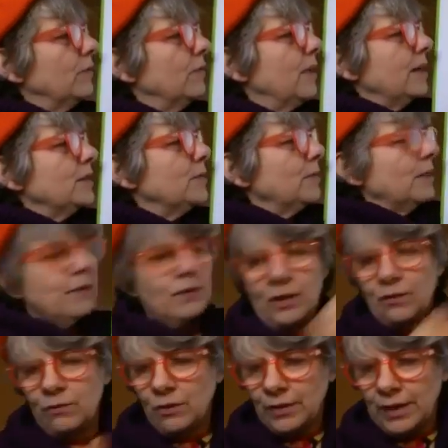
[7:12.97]
That's what I've
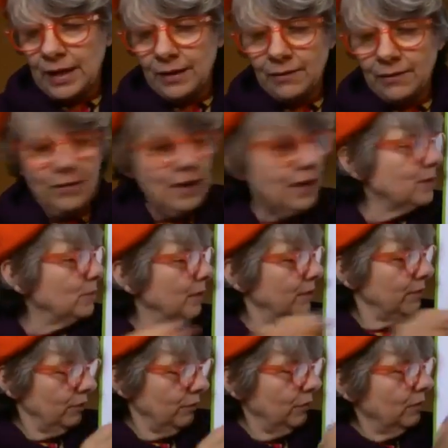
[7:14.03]
done wrong there. That's what I've
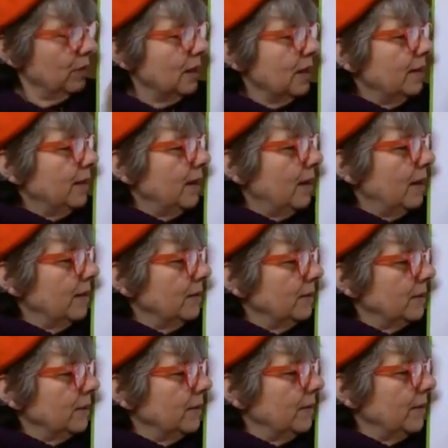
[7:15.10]
done wrong. The
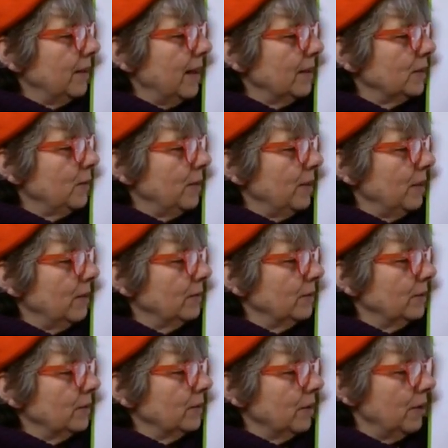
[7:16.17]
answer, that's where the
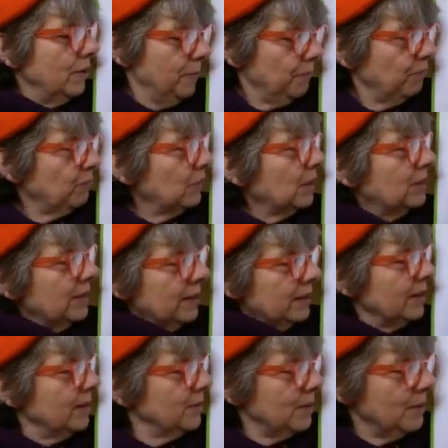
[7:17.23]
answers go. 6
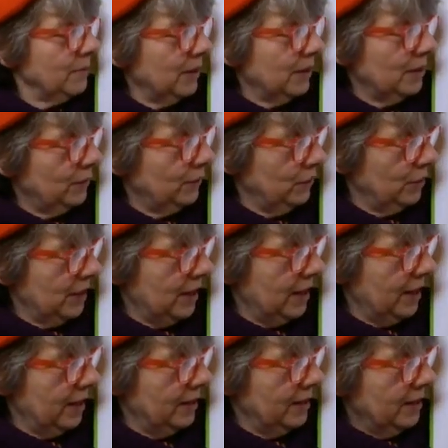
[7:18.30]
times something is
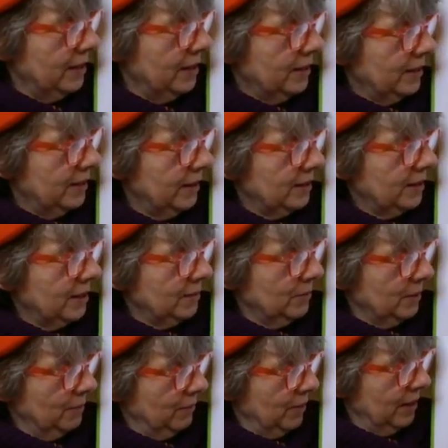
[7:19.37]
48. 6 times
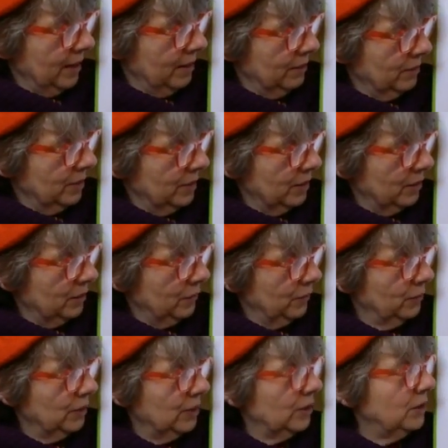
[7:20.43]
something else is
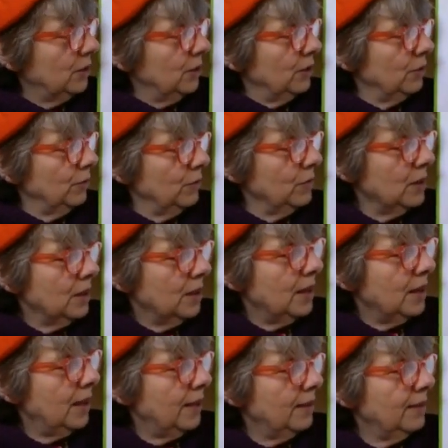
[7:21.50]
42.
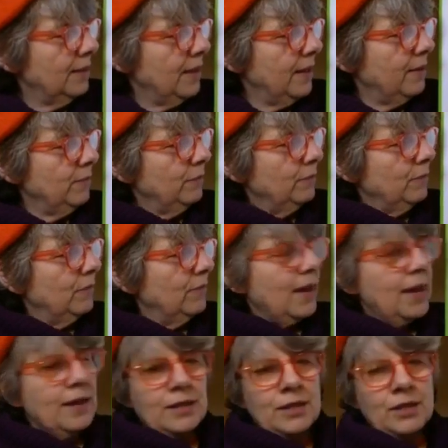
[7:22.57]
And then
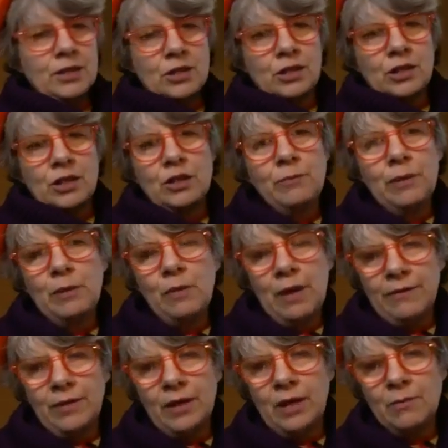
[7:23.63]
that is just going to be
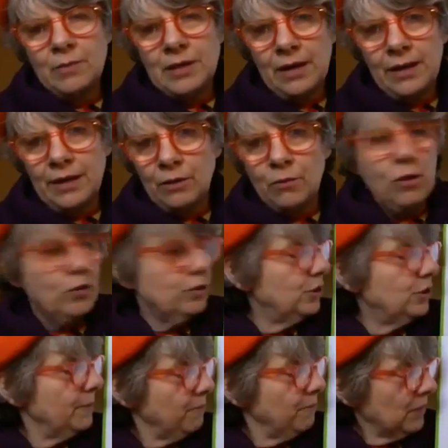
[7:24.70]
whatever comes out in the wash.